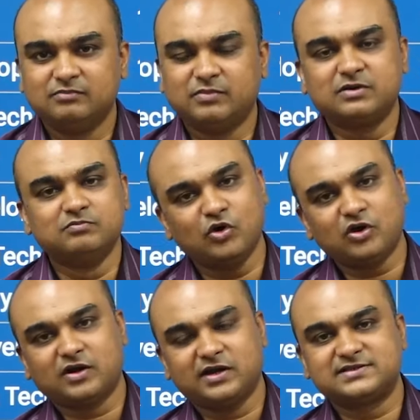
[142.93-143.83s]
But more
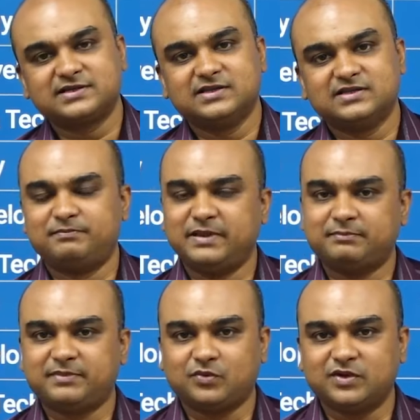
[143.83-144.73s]
or less, the
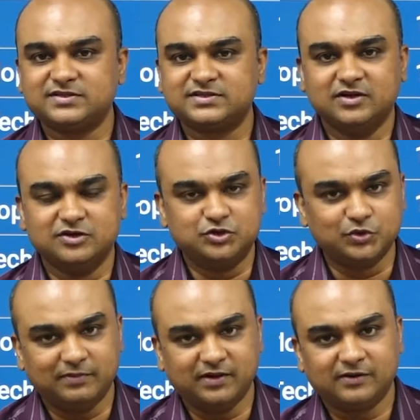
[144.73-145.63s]
paper was
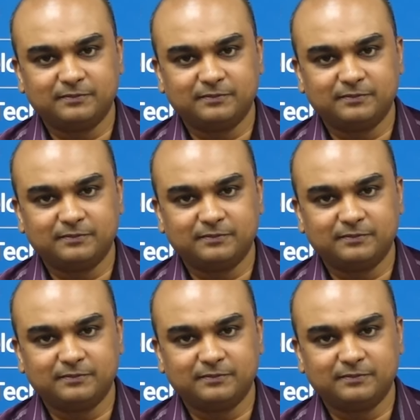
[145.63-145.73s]
doable